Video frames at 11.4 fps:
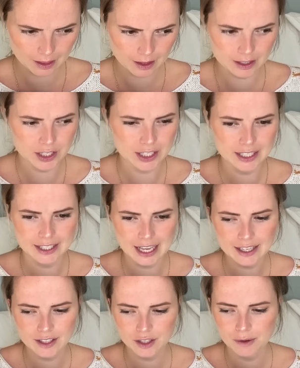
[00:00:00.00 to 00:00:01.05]
She
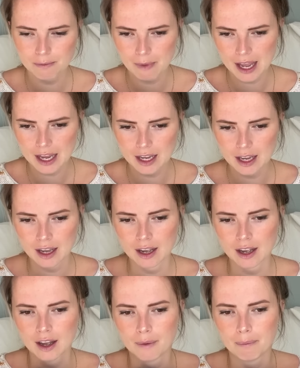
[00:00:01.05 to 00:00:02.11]
says to make
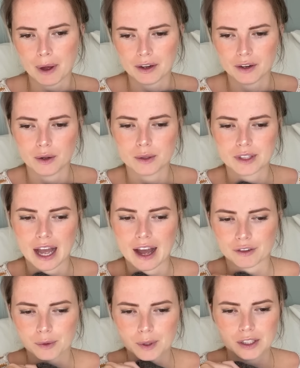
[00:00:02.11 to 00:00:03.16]
buttonholes
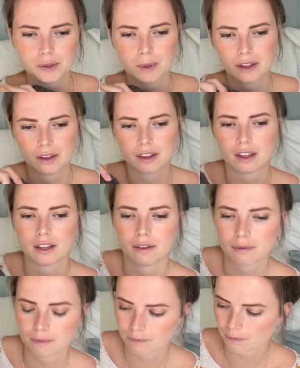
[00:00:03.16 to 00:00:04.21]
afterwards with
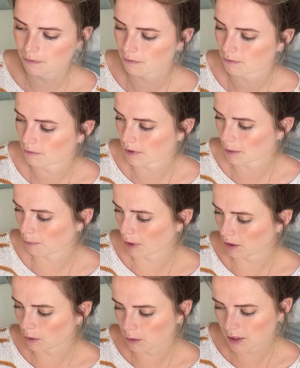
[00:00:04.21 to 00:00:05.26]

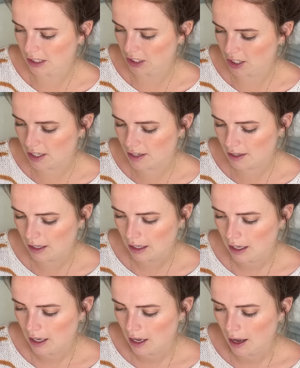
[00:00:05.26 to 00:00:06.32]
buttonhole stitches.
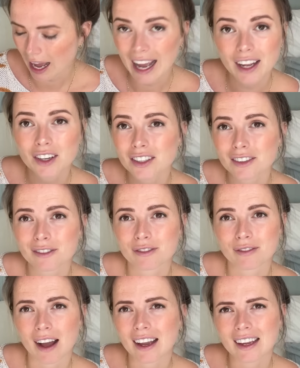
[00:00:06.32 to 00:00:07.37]
I couldn't
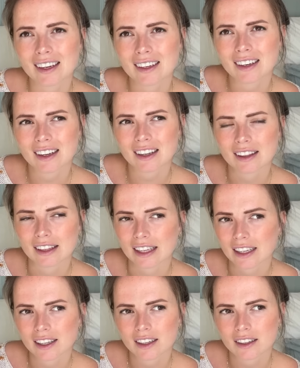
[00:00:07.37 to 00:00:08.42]
find a
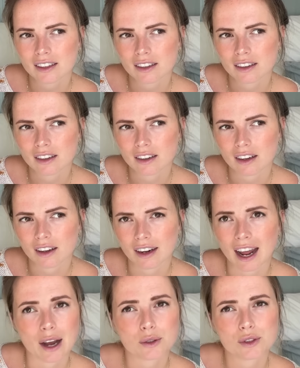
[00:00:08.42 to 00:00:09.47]
link on
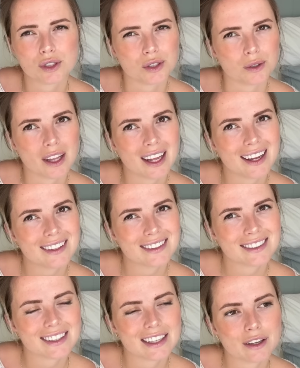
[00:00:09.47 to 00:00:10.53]
how to do that.
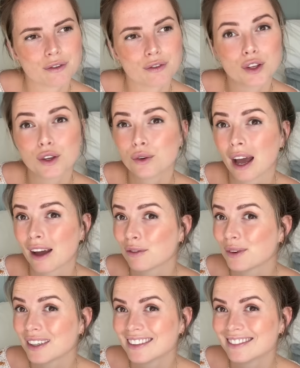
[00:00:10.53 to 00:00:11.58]
If you have
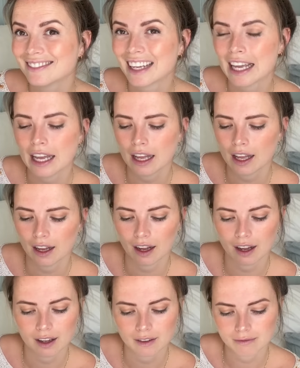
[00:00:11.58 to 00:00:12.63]
one,
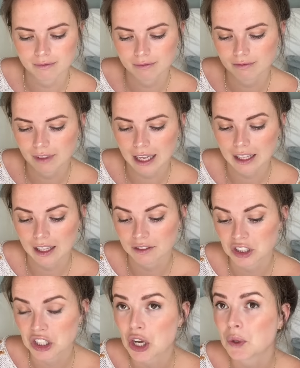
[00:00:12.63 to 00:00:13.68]
I'd love
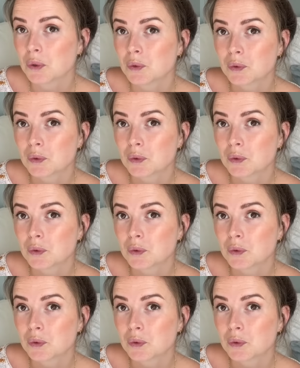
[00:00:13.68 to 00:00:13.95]
to know,